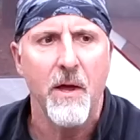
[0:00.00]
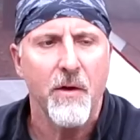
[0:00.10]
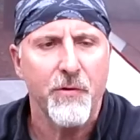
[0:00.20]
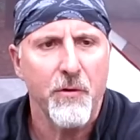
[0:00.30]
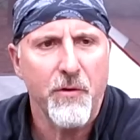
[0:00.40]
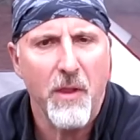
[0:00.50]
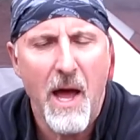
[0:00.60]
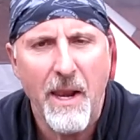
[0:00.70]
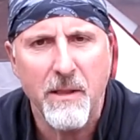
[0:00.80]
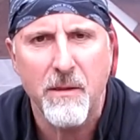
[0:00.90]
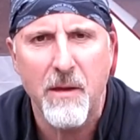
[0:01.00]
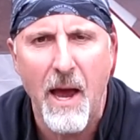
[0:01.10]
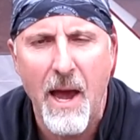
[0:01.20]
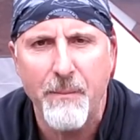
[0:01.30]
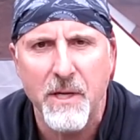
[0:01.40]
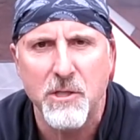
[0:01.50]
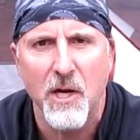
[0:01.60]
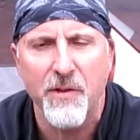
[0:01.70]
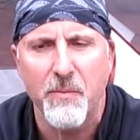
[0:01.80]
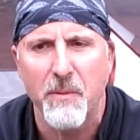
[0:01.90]
So there's a lot of time and
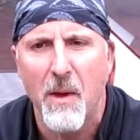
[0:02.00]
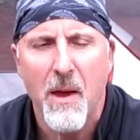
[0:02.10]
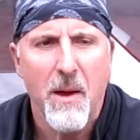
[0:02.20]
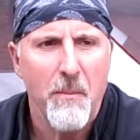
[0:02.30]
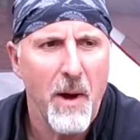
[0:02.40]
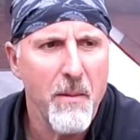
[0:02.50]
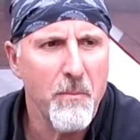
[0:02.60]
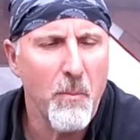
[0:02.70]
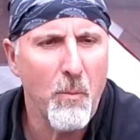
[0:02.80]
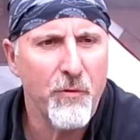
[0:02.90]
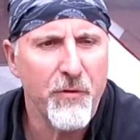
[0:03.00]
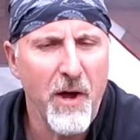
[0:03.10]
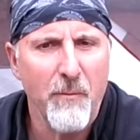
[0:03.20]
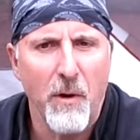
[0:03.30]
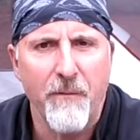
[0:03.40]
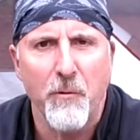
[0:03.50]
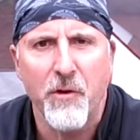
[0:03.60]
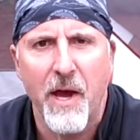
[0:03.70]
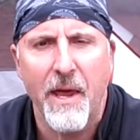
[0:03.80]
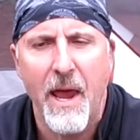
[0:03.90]
adjustment. My son, when I
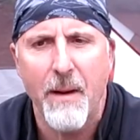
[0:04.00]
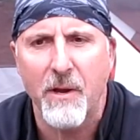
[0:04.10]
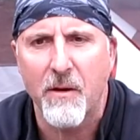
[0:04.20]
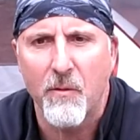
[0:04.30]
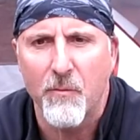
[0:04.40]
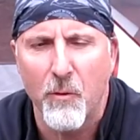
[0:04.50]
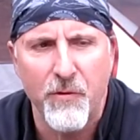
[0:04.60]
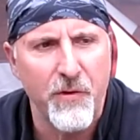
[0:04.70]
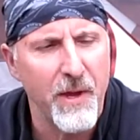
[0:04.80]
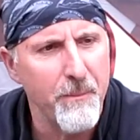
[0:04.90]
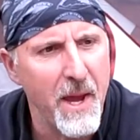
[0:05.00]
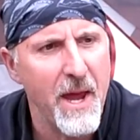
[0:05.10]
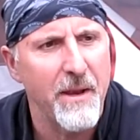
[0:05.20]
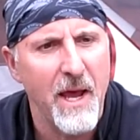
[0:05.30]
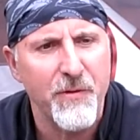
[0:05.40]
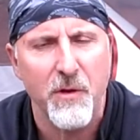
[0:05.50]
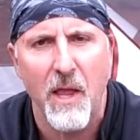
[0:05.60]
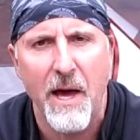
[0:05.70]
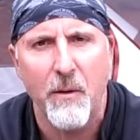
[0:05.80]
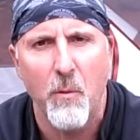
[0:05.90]
first got a hammock, would say, man, that's a
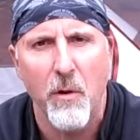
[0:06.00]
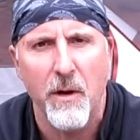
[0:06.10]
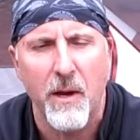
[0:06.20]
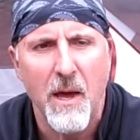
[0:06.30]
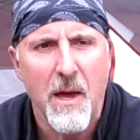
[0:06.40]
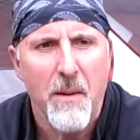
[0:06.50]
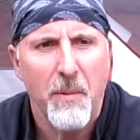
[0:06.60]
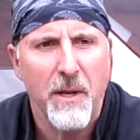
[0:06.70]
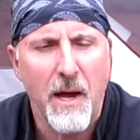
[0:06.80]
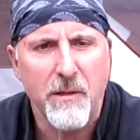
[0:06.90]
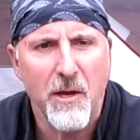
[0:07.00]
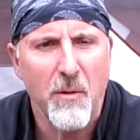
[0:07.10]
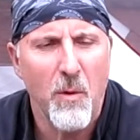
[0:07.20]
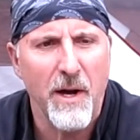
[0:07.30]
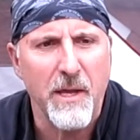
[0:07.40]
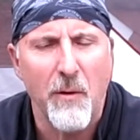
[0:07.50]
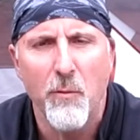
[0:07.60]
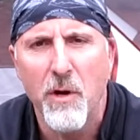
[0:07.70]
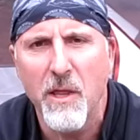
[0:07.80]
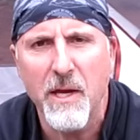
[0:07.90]
lot of work. But I'll tell you what, I
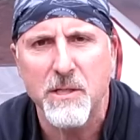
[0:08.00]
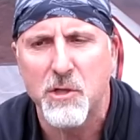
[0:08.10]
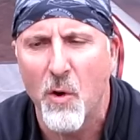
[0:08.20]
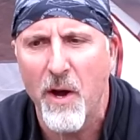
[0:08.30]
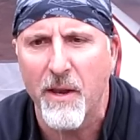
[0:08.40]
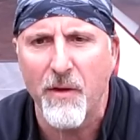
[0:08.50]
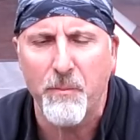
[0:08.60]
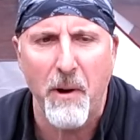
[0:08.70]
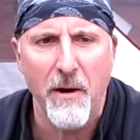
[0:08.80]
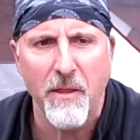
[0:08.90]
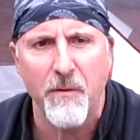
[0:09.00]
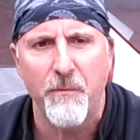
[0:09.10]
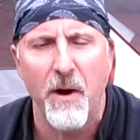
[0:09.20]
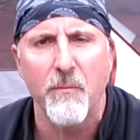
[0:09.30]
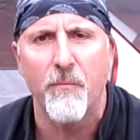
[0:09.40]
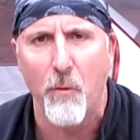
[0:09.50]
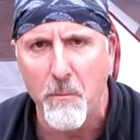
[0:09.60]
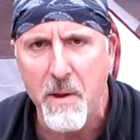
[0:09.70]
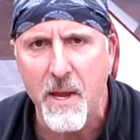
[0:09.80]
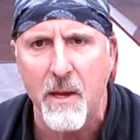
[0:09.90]
really enjoy it. That's part of the fun for
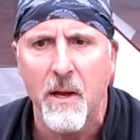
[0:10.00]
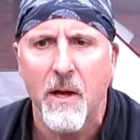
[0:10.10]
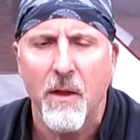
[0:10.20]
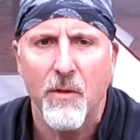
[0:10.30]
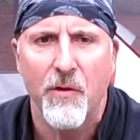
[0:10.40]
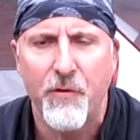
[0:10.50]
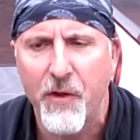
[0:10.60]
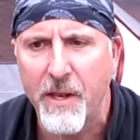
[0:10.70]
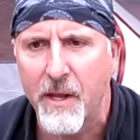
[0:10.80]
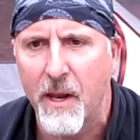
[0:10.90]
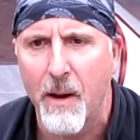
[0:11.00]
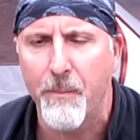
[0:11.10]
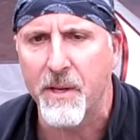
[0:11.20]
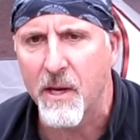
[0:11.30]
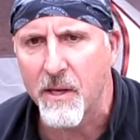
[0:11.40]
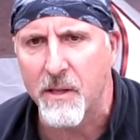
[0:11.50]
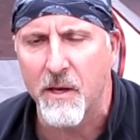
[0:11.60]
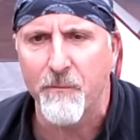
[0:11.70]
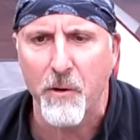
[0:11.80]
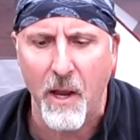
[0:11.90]
me, is setting it up and getting a
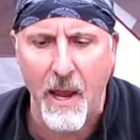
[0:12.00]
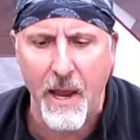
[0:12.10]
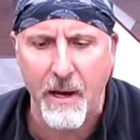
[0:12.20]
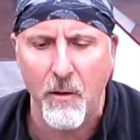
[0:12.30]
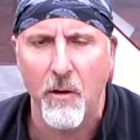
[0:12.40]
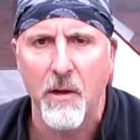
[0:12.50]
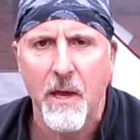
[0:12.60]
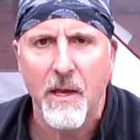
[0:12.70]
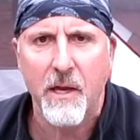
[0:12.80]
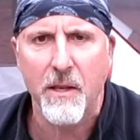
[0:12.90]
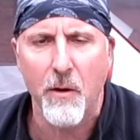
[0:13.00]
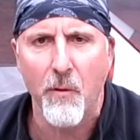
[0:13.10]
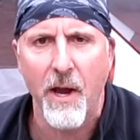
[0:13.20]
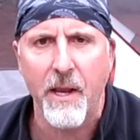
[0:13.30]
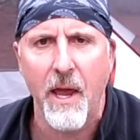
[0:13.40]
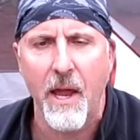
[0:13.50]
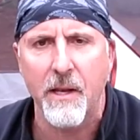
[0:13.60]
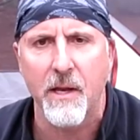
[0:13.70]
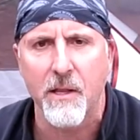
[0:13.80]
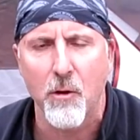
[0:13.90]
different angle, getting the right
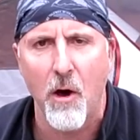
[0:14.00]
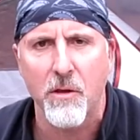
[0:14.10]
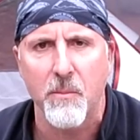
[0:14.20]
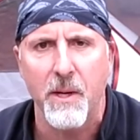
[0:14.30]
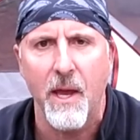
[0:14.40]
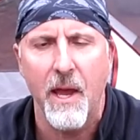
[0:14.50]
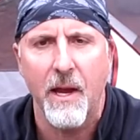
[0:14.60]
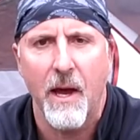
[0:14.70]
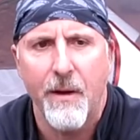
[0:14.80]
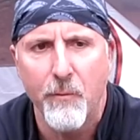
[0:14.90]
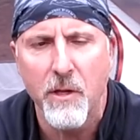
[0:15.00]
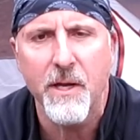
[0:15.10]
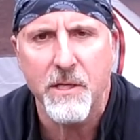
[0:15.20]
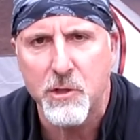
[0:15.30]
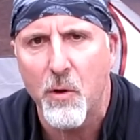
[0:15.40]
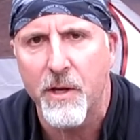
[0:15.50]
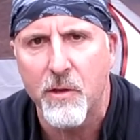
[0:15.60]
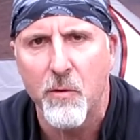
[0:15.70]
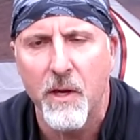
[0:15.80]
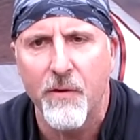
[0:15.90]
hang to get the ultimate hang. I really enjoy
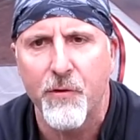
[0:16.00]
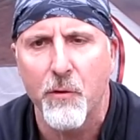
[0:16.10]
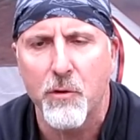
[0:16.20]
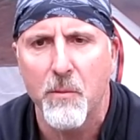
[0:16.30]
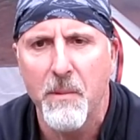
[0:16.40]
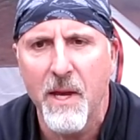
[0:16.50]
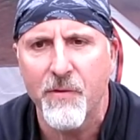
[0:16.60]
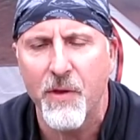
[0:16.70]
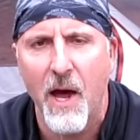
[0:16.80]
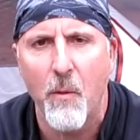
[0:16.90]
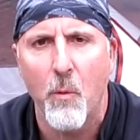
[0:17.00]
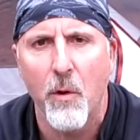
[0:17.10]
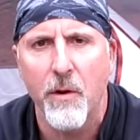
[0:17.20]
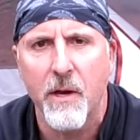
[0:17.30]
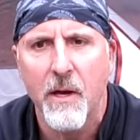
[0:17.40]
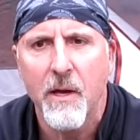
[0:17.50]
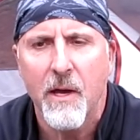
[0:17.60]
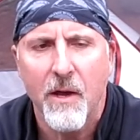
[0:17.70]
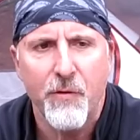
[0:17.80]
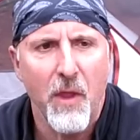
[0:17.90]
doing it. So to me, it's not work.
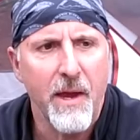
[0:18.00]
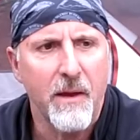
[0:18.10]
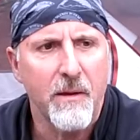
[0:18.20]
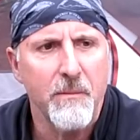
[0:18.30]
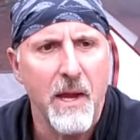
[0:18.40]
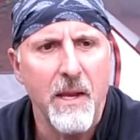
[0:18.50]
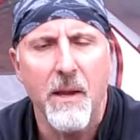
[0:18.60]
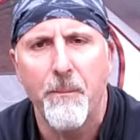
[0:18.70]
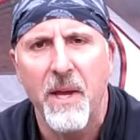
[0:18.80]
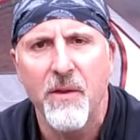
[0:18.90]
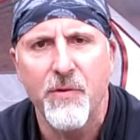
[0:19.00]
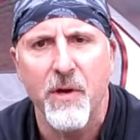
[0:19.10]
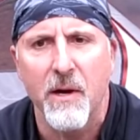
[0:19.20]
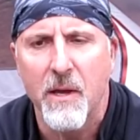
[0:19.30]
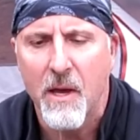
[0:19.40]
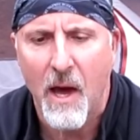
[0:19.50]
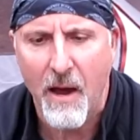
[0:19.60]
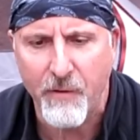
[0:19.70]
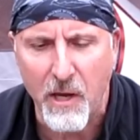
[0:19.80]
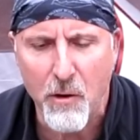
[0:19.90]
It's like eating a pizza. I
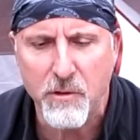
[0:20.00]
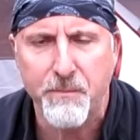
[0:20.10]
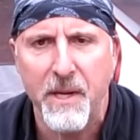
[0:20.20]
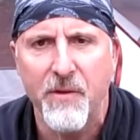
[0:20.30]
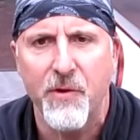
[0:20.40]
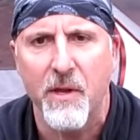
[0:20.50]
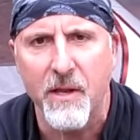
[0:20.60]
have a huge pizza.